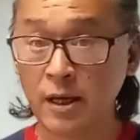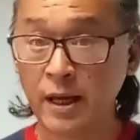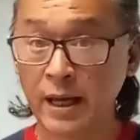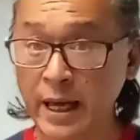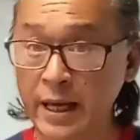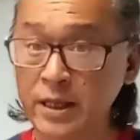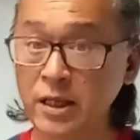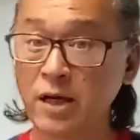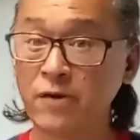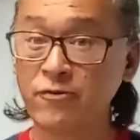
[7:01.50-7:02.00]

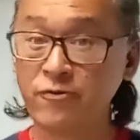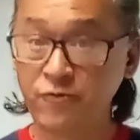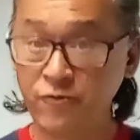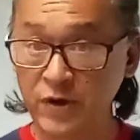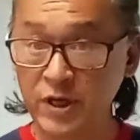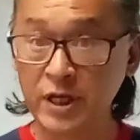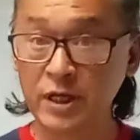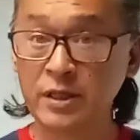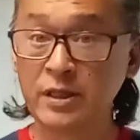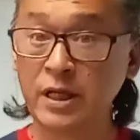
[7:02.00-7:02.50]
at a
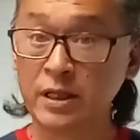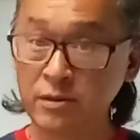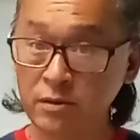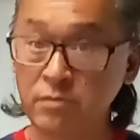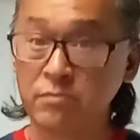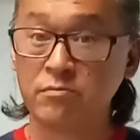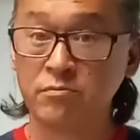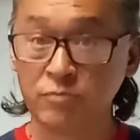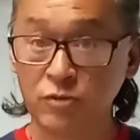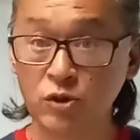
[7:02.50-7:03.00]
fee that
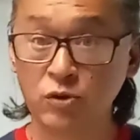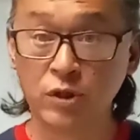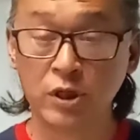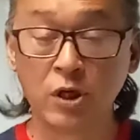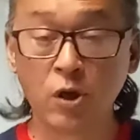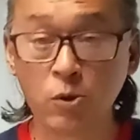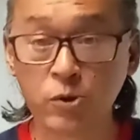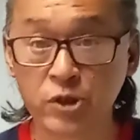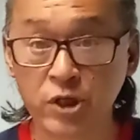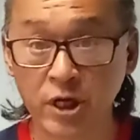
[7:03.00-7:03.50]
you
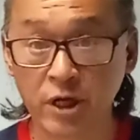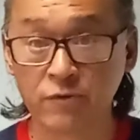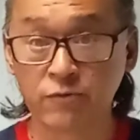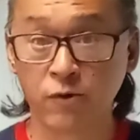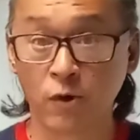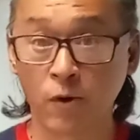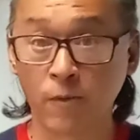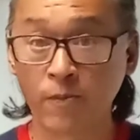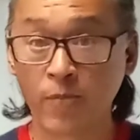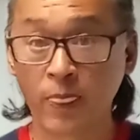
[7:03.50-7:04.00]
negotiate
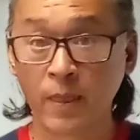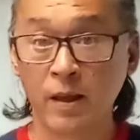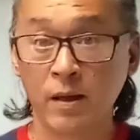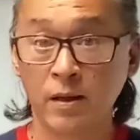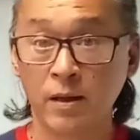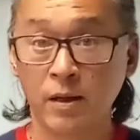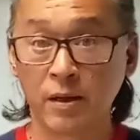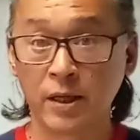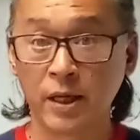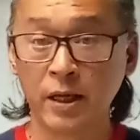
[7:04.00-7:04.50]
for.
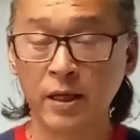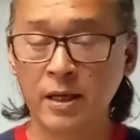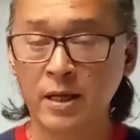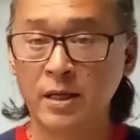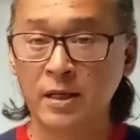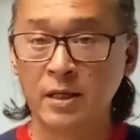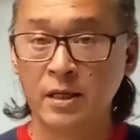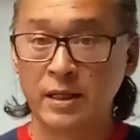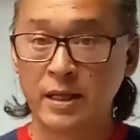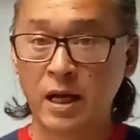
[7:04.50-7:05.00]
Okay?
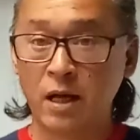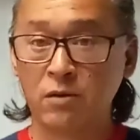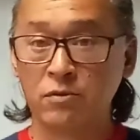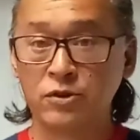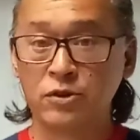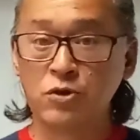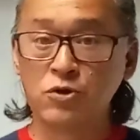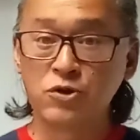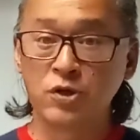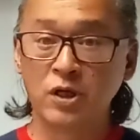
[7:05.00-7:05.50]
Now,
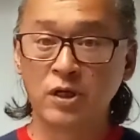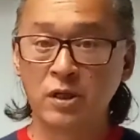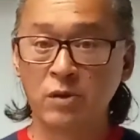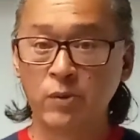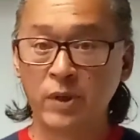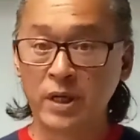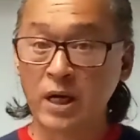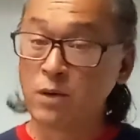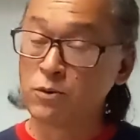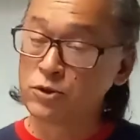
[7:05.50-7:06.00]
usually
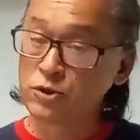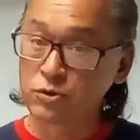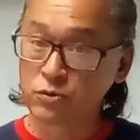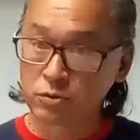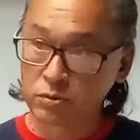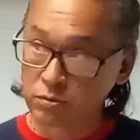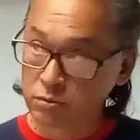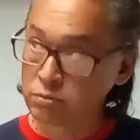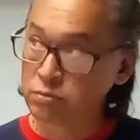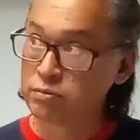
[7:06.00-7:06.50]
when I was,
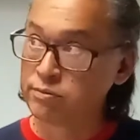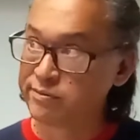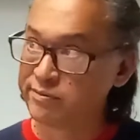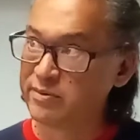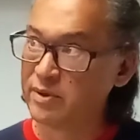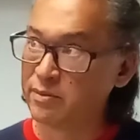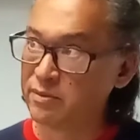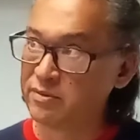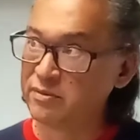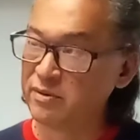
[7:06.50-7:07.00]

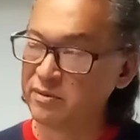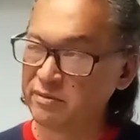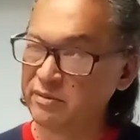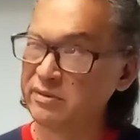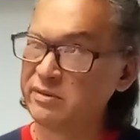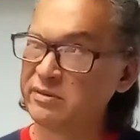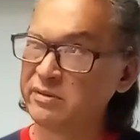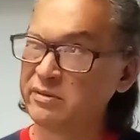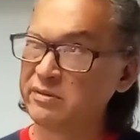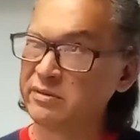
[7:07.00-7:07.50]

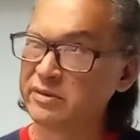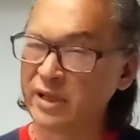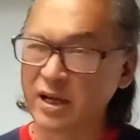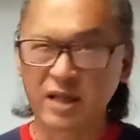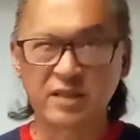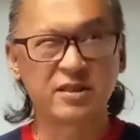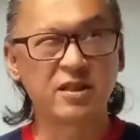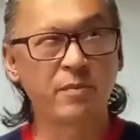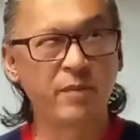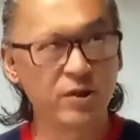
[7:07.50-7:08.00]
the
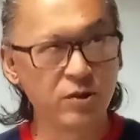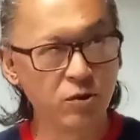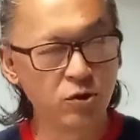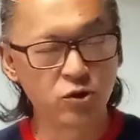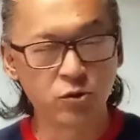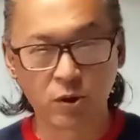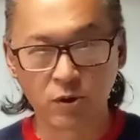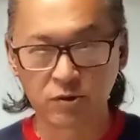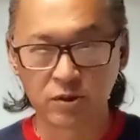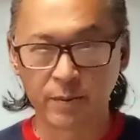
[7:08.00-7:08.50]
last time I used
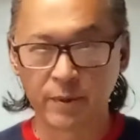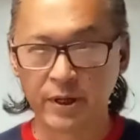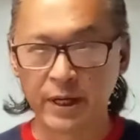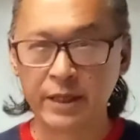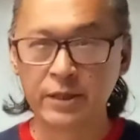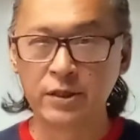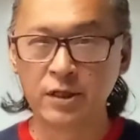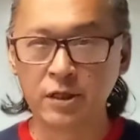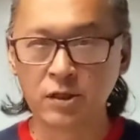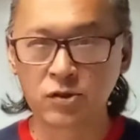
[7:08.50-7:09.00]
one was about
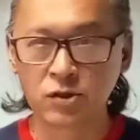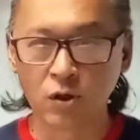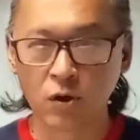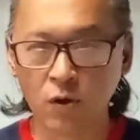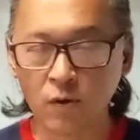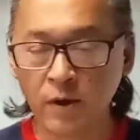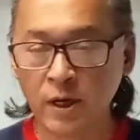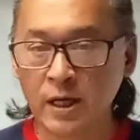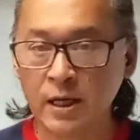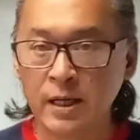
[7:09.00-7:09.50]
8 years
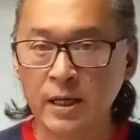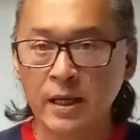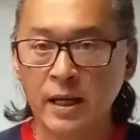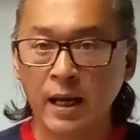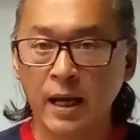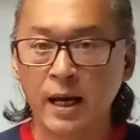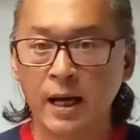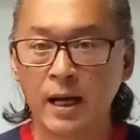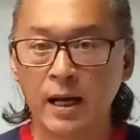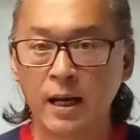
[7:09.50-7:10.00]
ago,
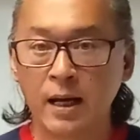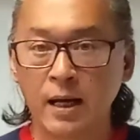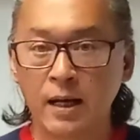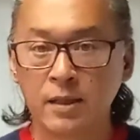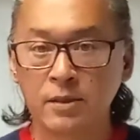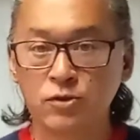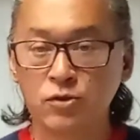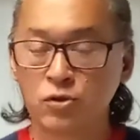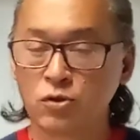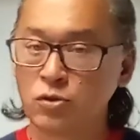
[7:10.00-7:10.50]

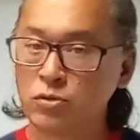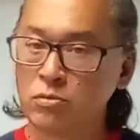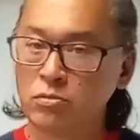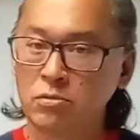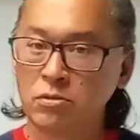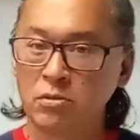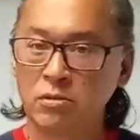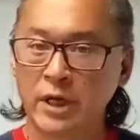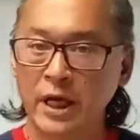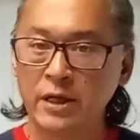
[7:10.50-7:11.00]
you could
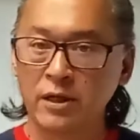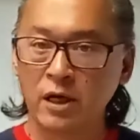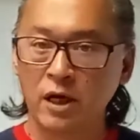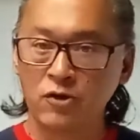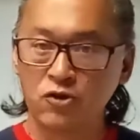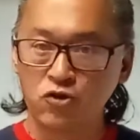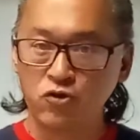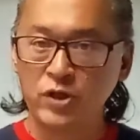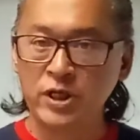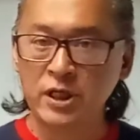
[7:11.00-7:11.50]
get a
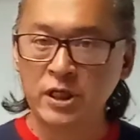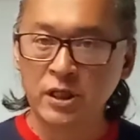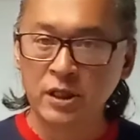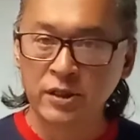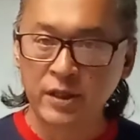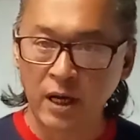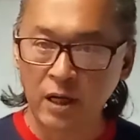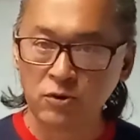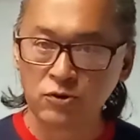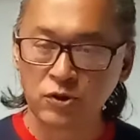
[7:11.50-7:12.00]

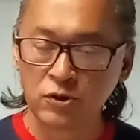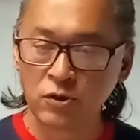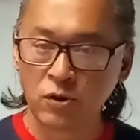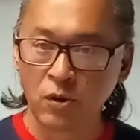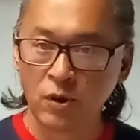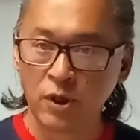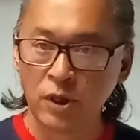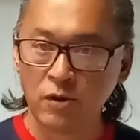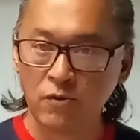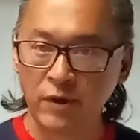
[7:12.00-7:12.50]

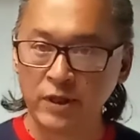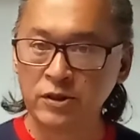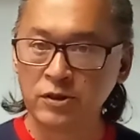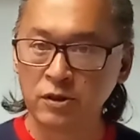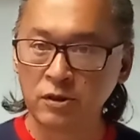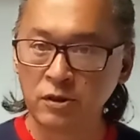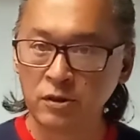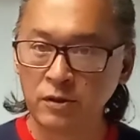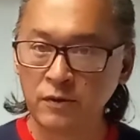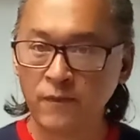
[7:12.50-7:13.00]
$3,000
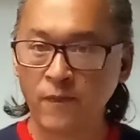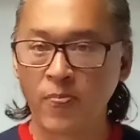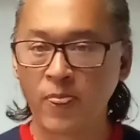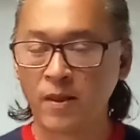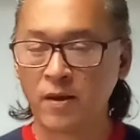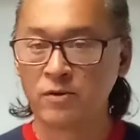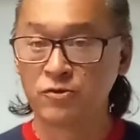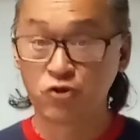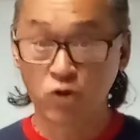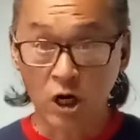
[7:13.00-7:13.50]
rental
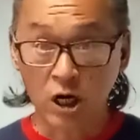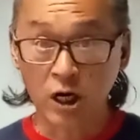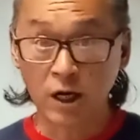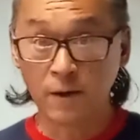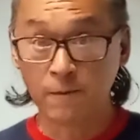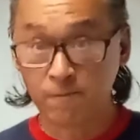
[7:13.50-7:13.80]
truck,